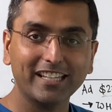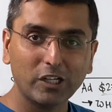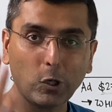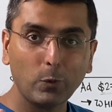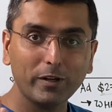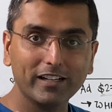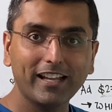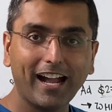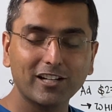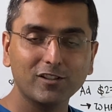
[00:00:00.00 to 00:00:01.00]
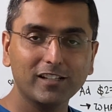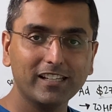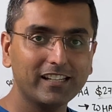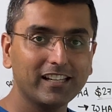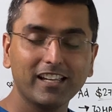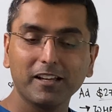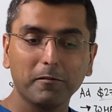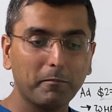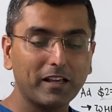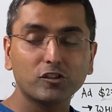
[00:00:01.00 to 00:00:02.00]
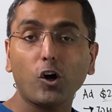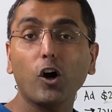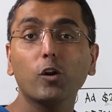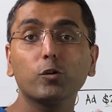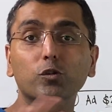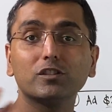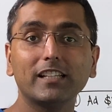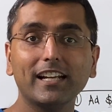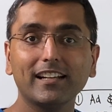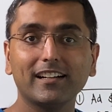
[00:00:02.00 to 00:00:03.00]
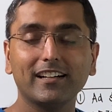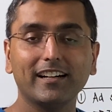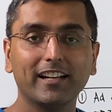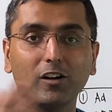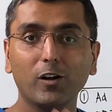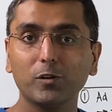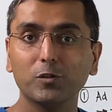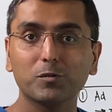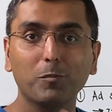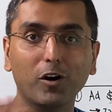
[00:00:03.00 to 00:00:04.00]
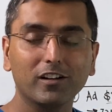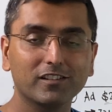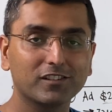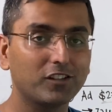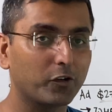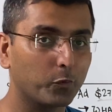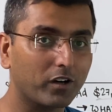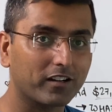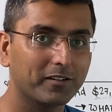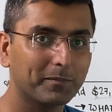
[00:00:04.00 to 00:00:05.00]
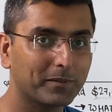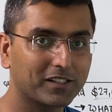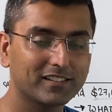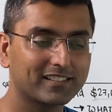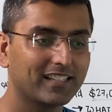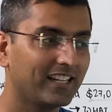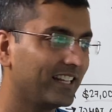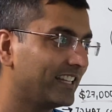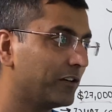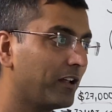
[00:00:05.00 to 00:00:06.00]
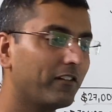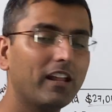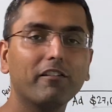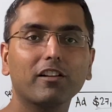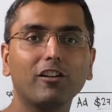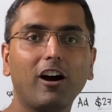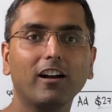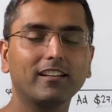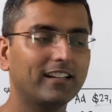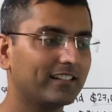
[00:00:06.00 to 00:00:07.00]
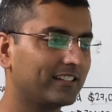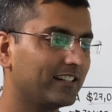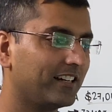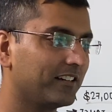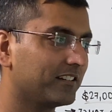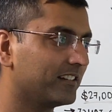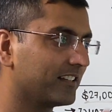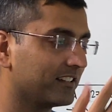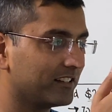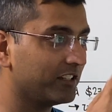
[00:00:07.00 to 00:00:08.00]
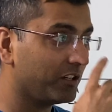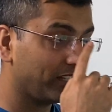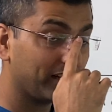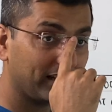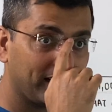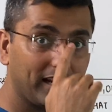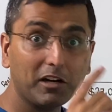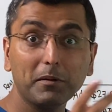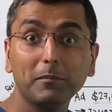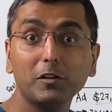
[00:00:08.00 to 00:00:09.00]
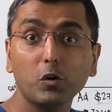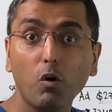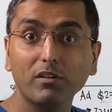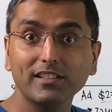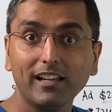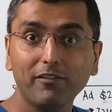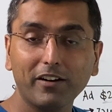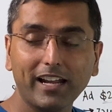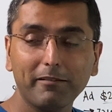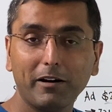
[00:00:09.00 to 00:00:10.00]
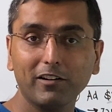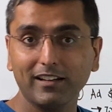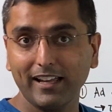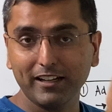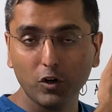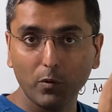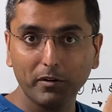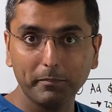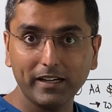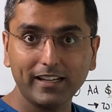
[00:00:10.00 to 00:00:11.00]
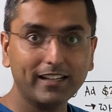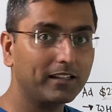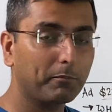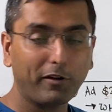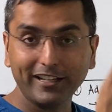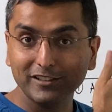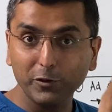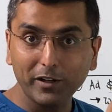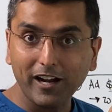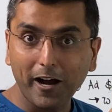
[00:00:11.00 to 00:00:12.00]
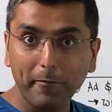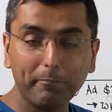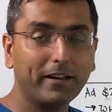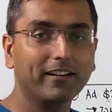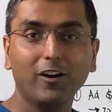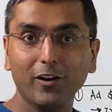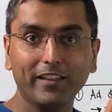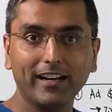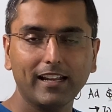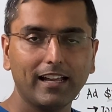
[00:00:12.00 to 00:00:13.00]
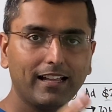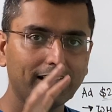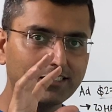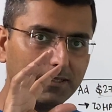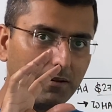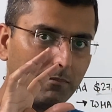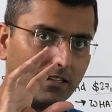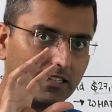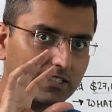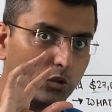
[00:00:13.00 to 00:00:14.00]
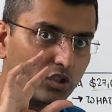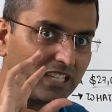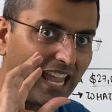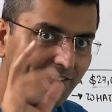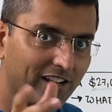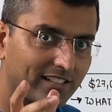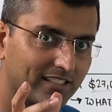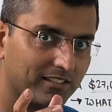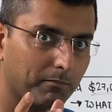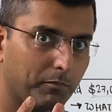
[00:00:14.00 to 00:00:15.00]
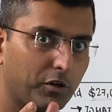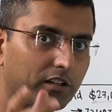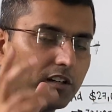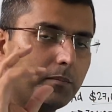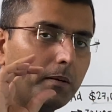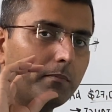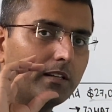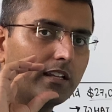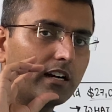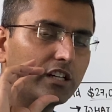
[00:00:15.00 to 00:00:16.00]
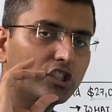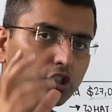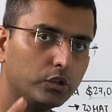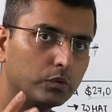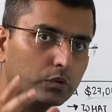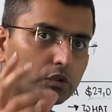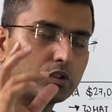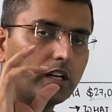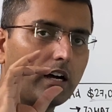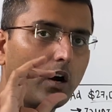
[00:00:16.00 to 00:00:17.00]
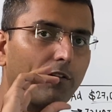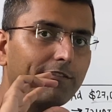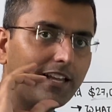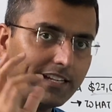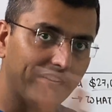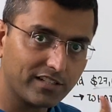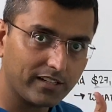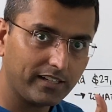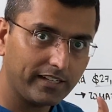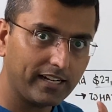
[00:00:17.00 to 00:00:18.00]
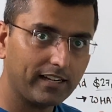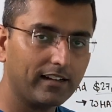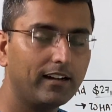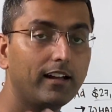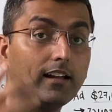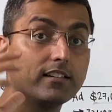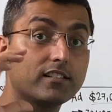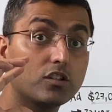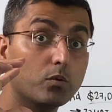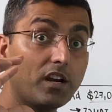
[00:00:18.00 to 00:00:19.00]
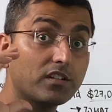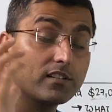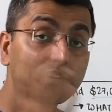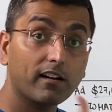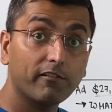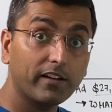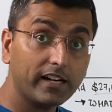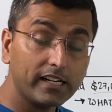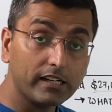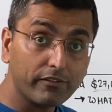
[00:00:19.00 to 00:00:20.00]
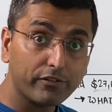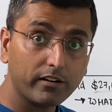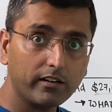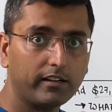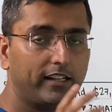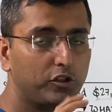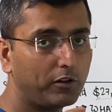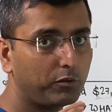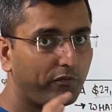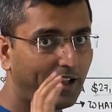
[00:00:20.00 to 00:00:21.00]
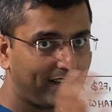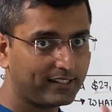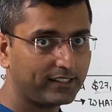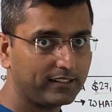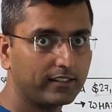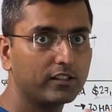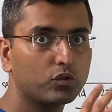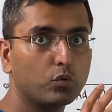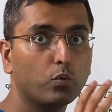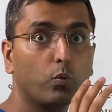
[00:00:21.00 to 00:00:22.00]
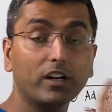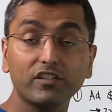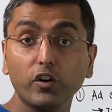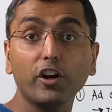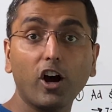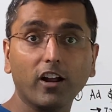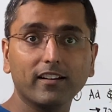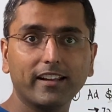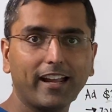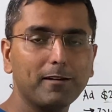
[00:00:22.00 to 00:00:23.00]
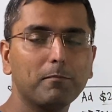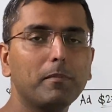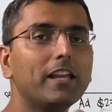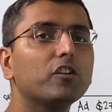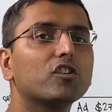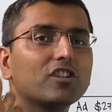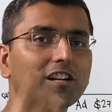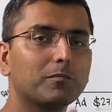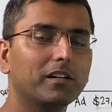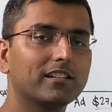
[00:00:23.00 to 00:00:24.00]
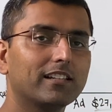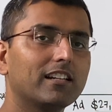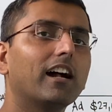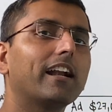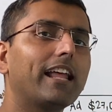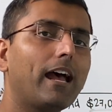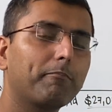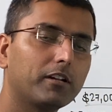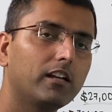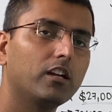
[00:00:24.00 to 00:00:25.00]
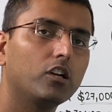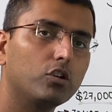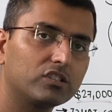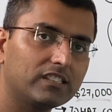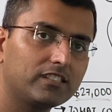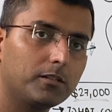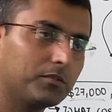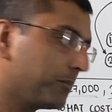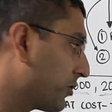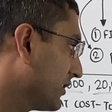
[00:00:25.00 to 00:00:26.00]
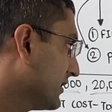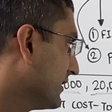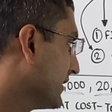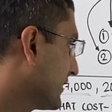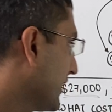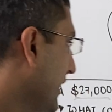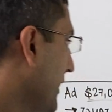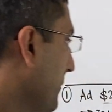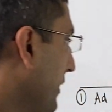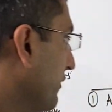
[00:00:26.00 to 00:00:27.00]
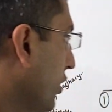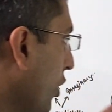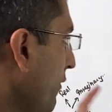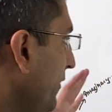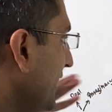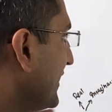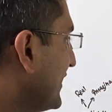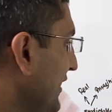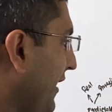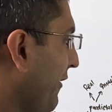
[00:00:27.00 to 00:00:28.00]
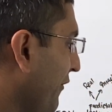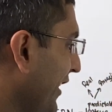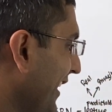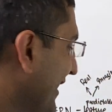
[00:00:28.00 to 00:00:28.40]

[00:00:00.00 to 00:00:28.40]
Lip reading: COVID actually makes all of those data and all of those models not work, because they would have never thought that they'd never be able to oversell. Forget about like overbidding, the price going up, and all of that. So remember that those caveats is important. Remember there are issues of variation in data, situations that are very different that you have to factor into what is going on, and make your judgments and adapt your systems and processes But hopefully this is a very